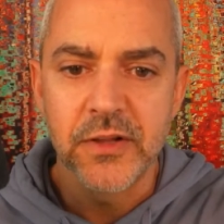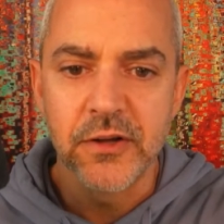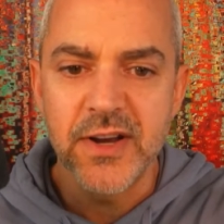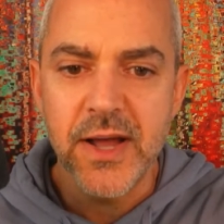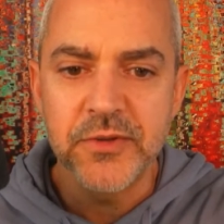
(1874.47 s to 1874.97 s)

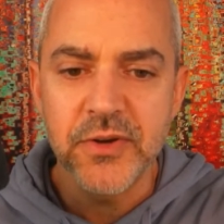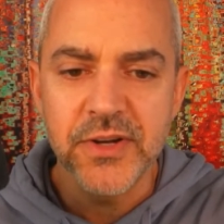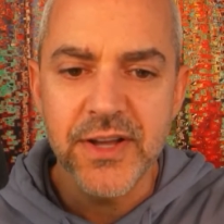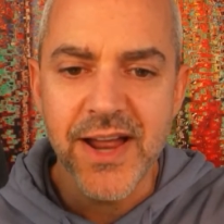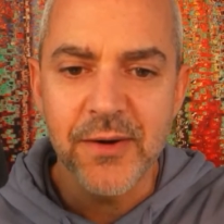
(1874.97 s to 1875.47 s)
Lorena, I'm doing
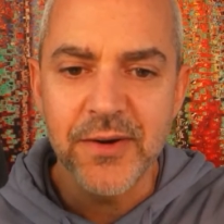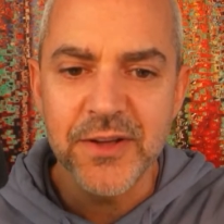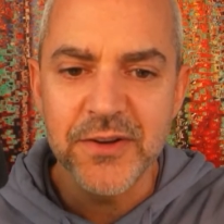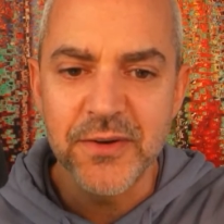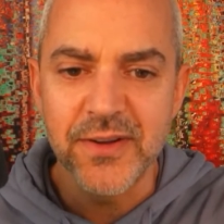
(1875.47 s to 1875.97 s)
good. How are
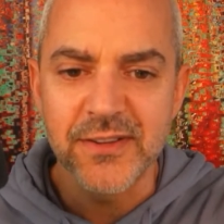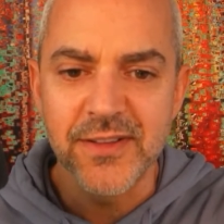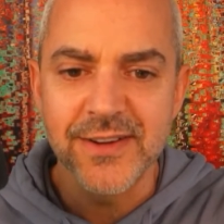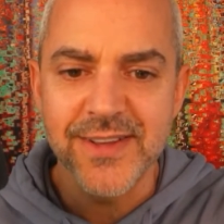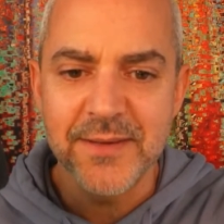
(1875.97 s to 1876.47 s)
you doing? It's a
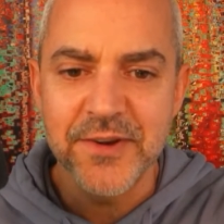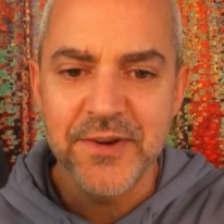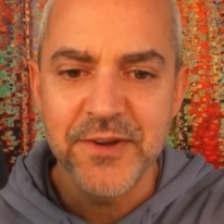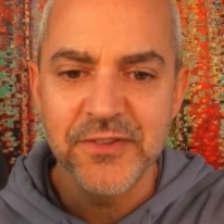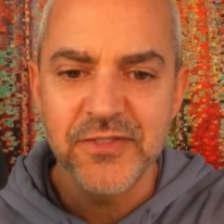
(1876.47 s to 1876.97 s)
long time no
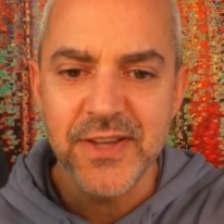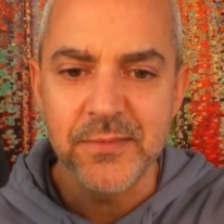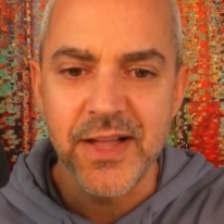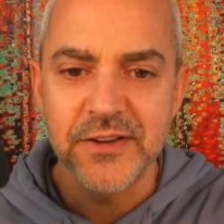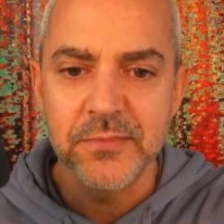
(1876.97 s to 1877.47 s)
see. I'm
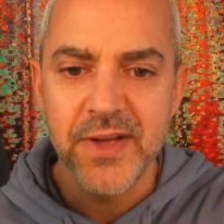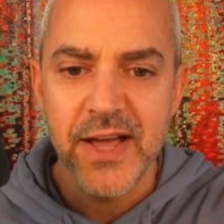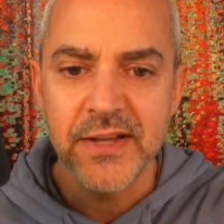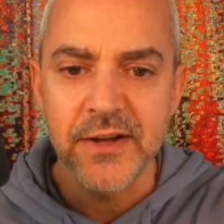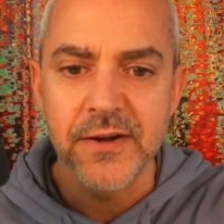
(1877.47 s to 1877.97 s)
glad you're back here.